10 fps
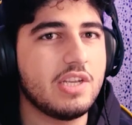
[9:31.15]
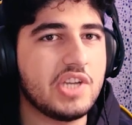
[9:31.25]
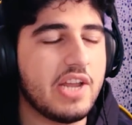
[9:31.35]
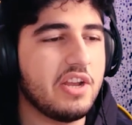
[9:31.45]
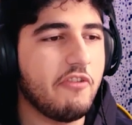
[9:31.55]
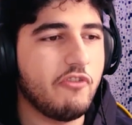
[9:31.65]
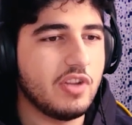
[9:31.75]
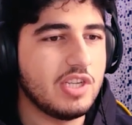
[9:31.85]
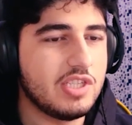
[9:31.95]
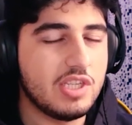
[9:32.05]
Can I
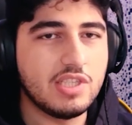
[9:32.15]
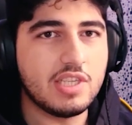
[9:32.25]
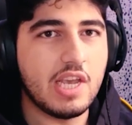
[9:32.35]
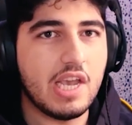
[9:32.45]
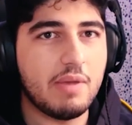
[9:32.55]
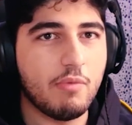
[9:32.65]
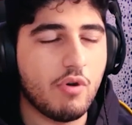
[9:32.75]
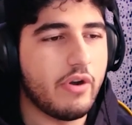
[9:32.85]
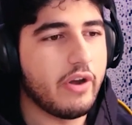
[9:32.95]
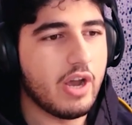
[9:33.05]
finish this game
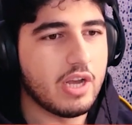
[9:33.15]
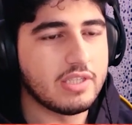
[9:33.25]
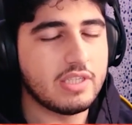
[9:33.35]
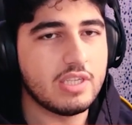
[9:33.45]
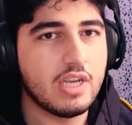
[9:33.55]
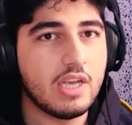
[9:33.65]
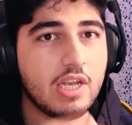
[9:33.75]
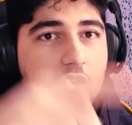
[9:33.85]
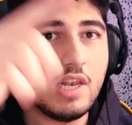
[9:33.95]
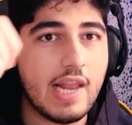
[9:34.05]
or not
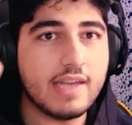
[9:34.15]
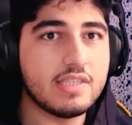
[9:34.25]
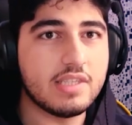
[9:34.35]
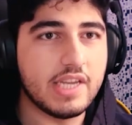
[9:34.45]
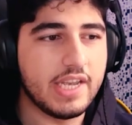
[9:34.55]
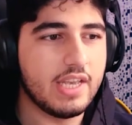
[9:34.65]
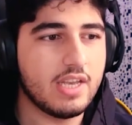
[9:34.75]
in last day?